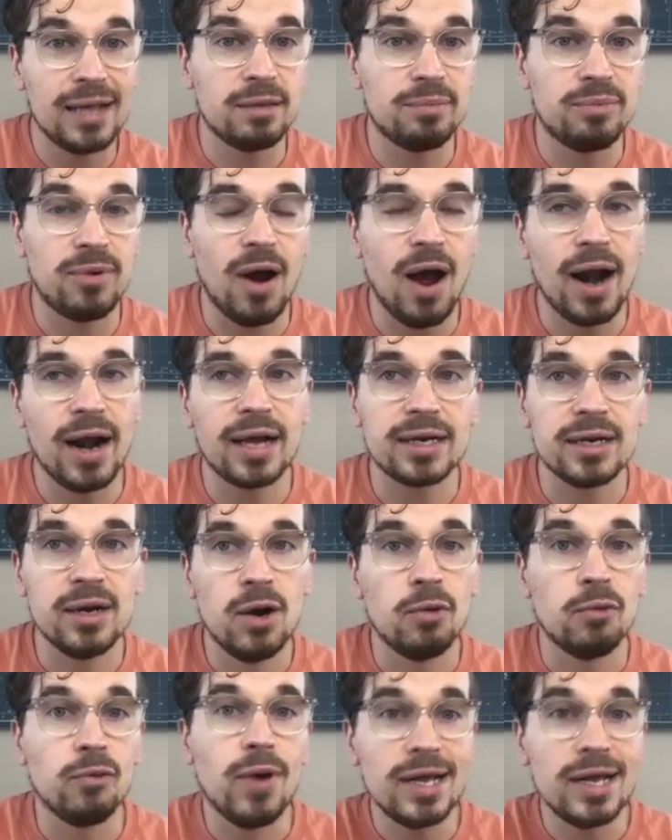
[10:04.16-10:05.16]
product
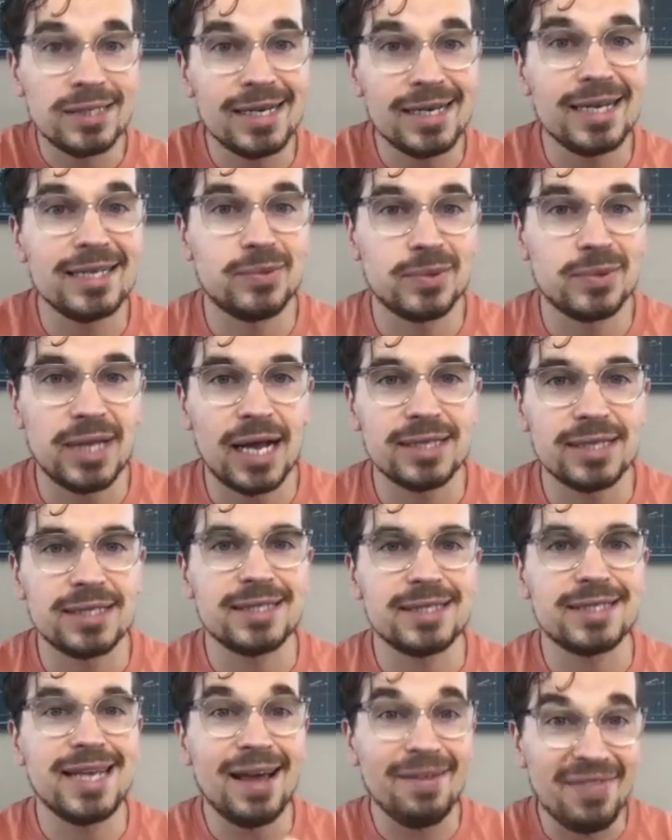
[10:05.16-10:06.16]
resonates with that and
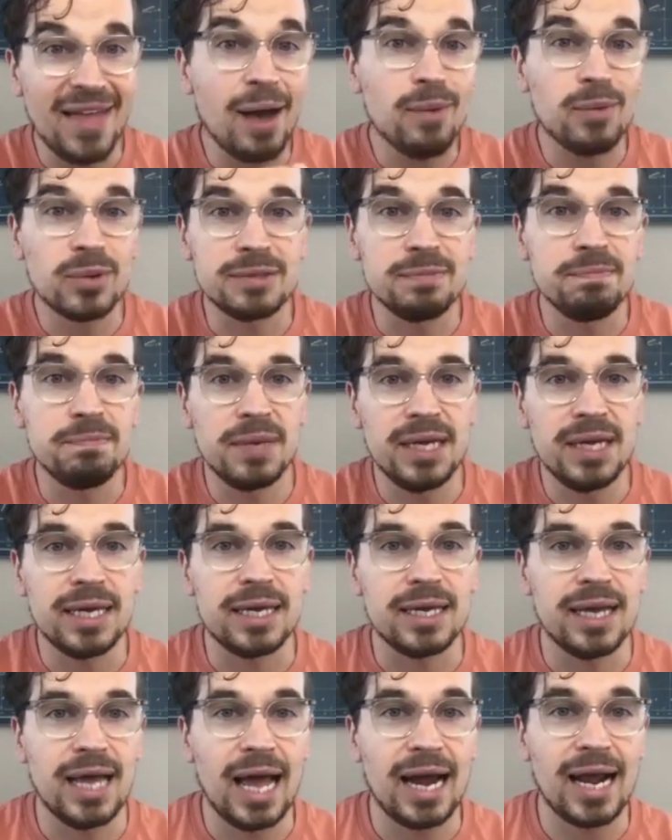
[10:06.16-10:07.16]
says, yeah, that was
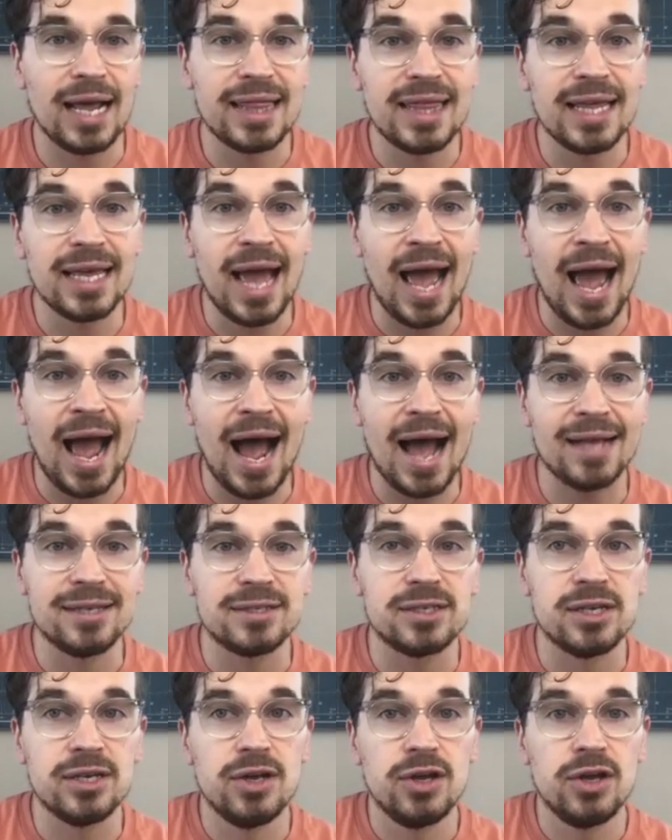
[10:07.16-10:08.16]
me. And I think
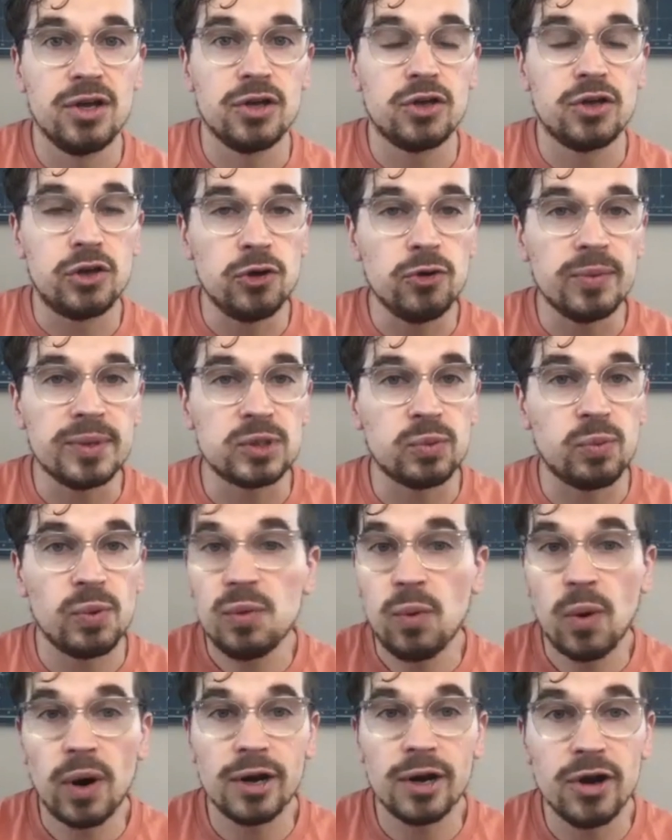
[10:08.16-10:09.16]
as humans, we
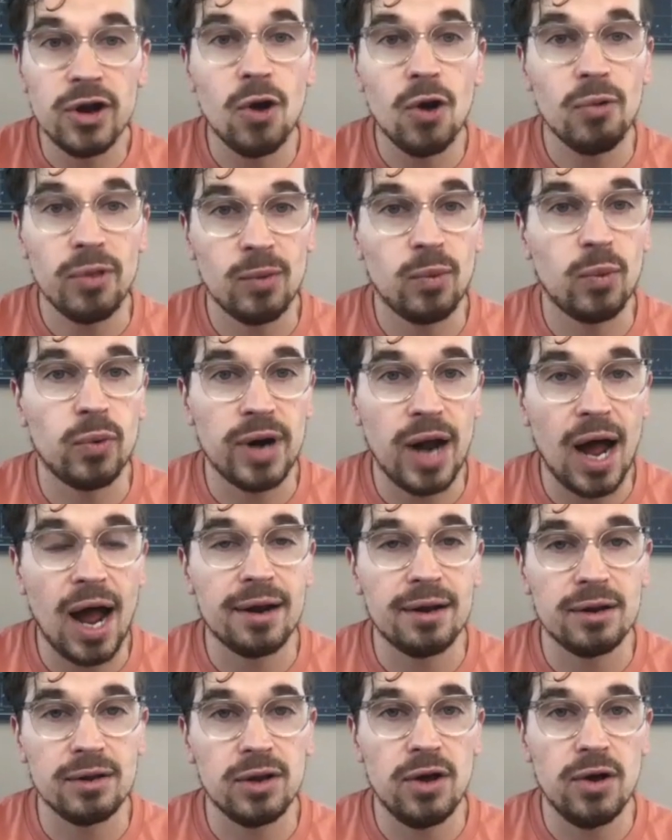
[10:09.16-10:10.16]
want to know that we're
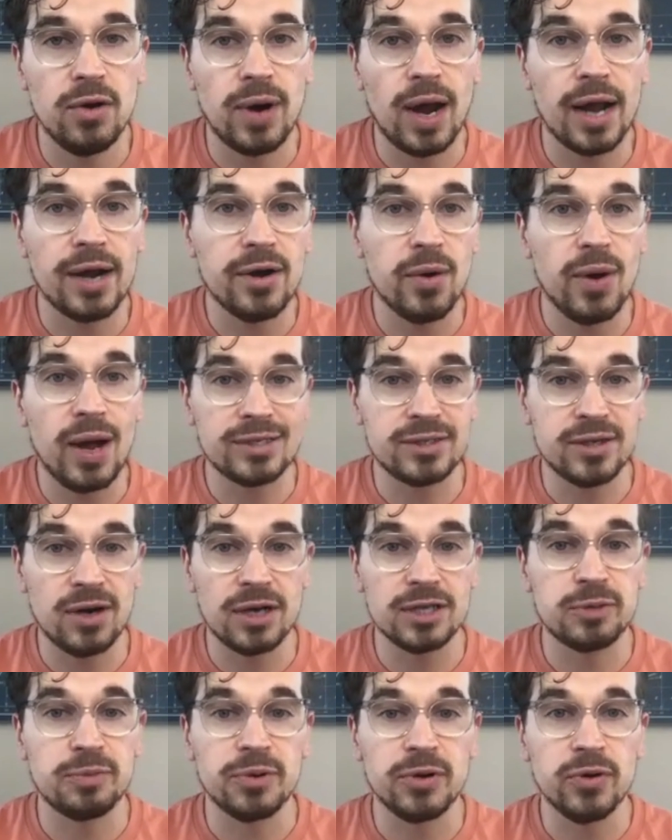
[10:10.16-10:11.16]
not alone. I know as an
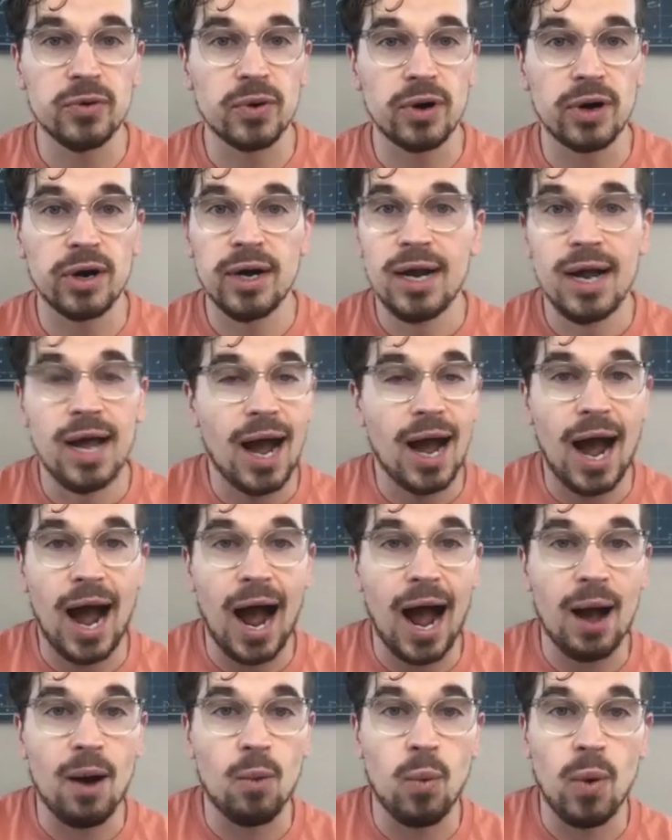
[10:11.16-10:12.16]
entrepreneur,
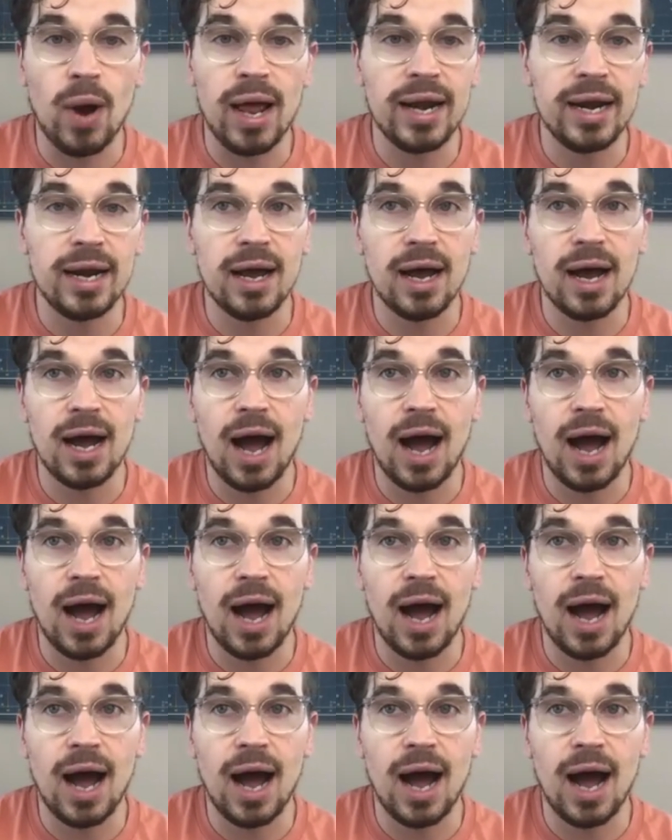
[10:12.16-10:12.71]
when